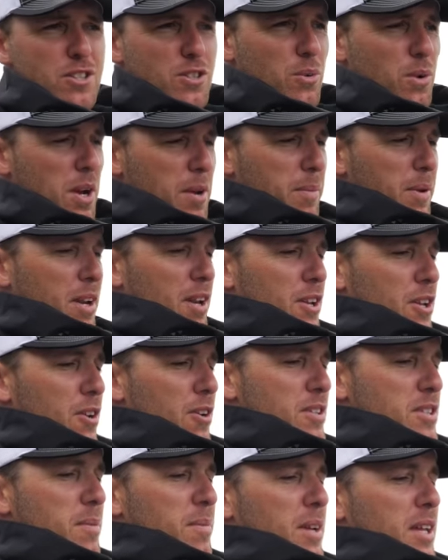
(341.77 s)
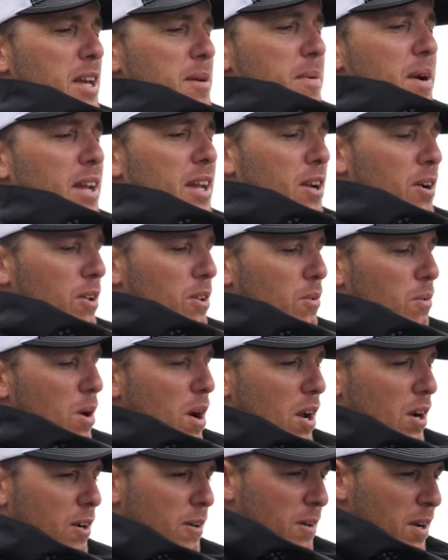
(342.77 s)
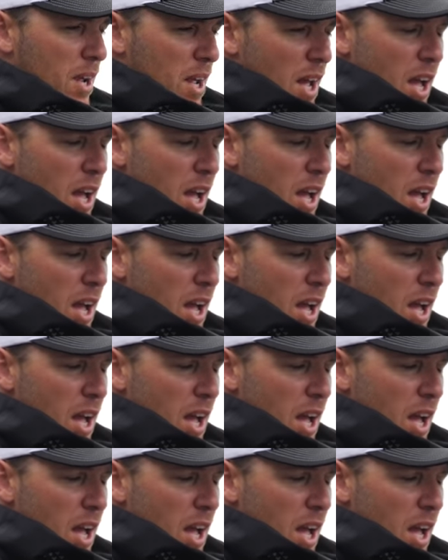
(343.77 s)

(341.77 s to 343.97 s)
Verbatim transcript: So what I'm gonna do is I'm gonna get my gear in the water.